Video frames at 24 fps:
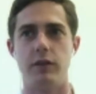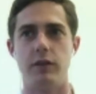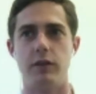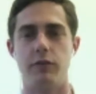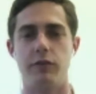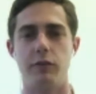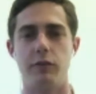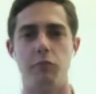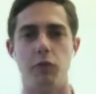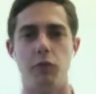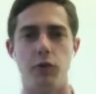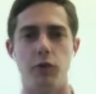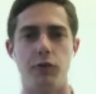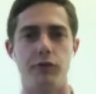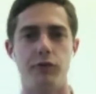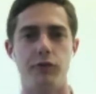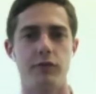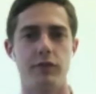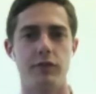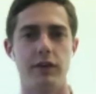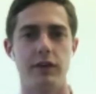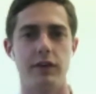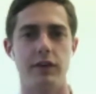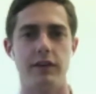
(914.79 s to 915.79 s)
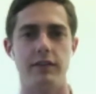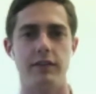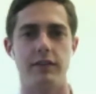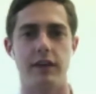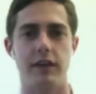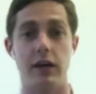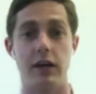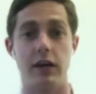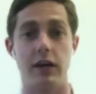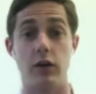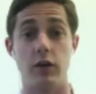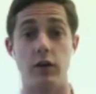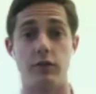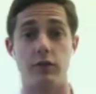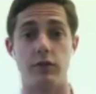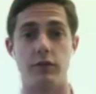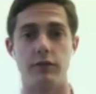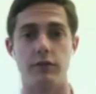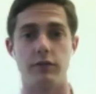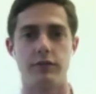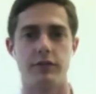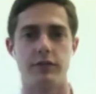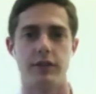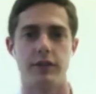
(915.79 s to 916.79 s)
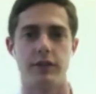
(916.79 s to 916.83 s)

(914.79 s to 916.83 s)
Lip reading: symbols and characters